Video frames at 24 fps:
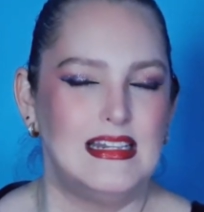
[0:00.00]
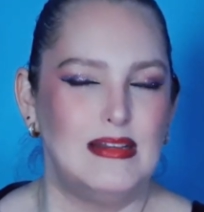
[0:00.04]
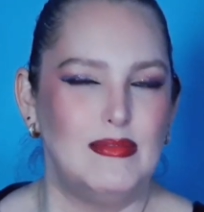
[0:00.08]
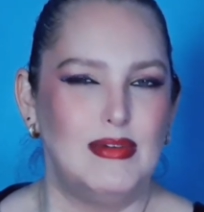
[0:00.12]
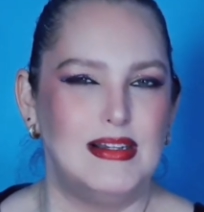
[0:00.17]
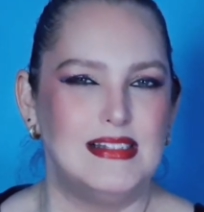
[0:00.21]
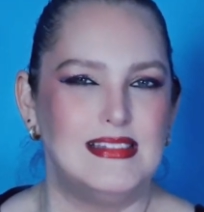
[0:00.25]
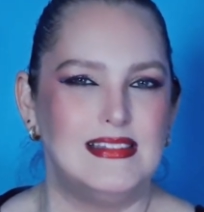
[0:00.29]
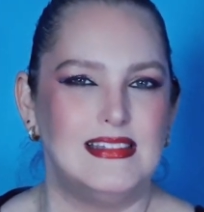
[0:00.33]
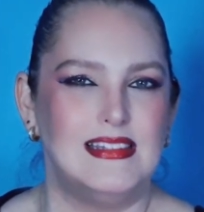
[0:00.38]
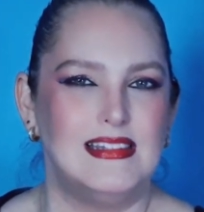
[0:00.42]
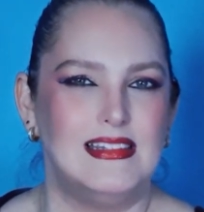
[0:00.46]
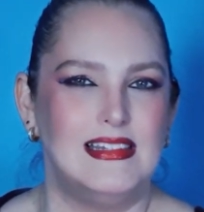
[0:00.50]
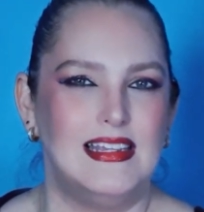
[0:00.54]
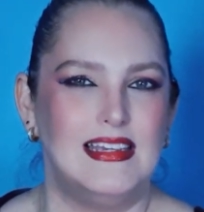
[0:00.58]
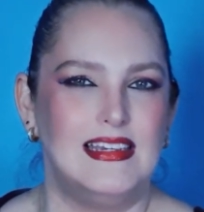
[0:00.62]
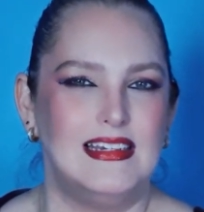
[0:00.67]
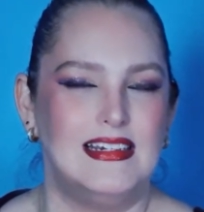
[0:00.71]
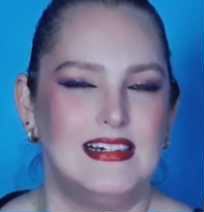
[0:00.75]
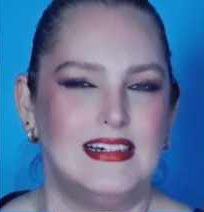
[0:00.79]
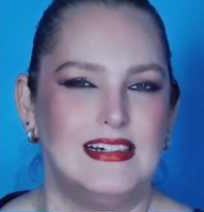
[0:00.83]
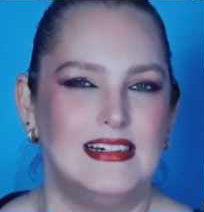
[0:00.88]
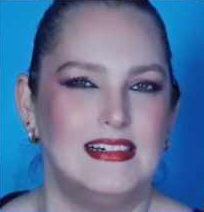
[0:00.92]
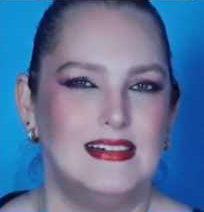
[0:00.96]
It wasn't
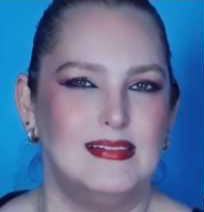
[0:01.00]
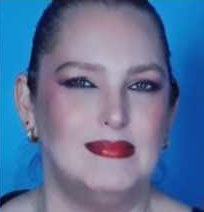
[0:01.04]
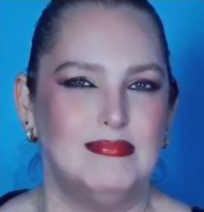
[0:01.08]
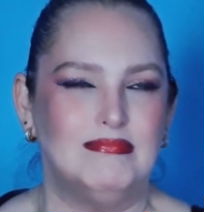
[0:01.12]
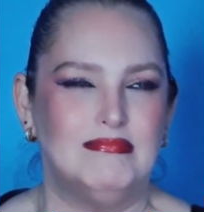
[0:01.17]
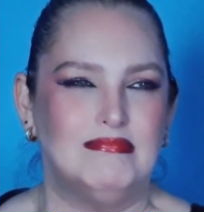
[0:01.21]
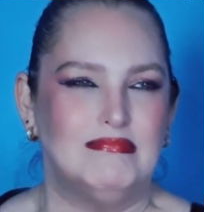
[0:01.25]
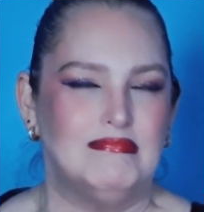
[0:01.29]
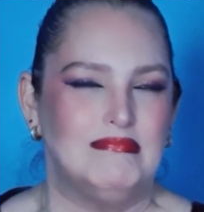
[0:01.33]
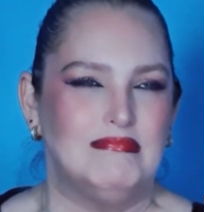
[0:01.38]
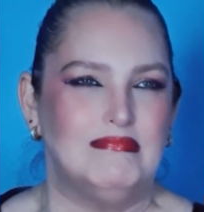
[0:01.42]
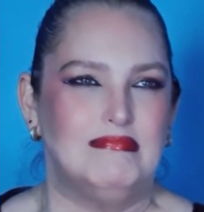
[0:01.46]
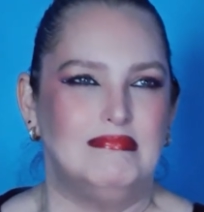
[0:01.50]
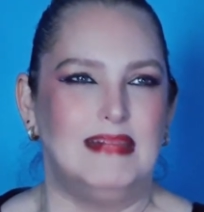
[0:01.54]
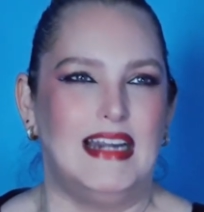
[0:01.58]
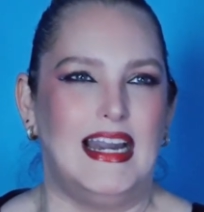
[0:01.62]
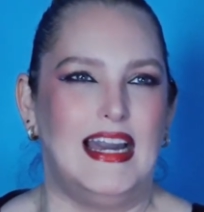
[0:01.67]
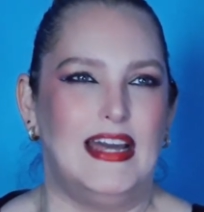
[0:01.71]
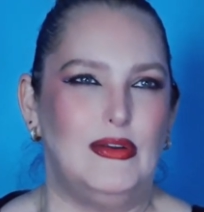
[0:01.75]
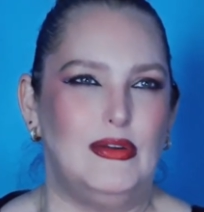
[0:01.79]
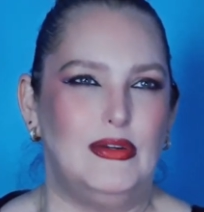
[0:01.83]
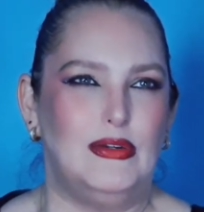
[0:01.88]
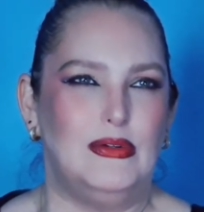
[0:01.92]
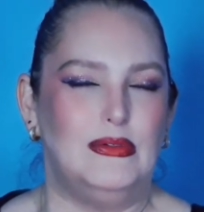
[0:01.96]
like,
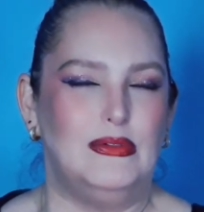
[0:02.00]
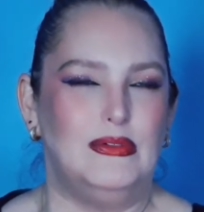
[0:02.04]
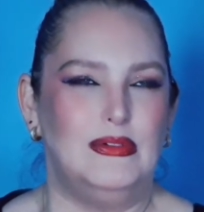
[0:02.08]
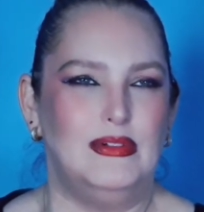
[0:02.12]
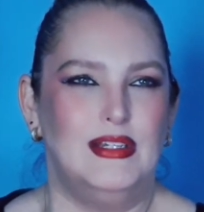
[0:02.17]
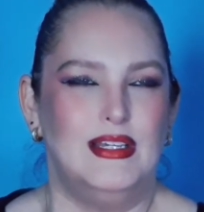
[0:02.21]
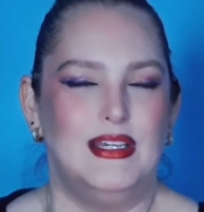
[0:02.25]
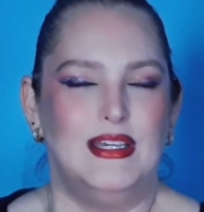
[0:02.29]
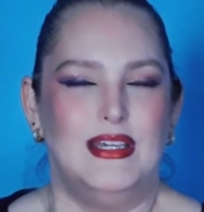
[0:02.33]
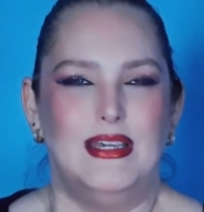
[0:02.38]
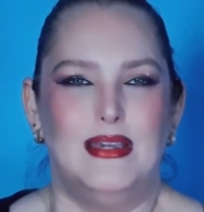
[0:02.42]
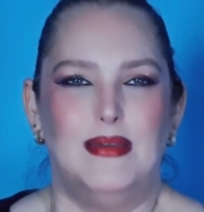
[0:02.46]
I don't know,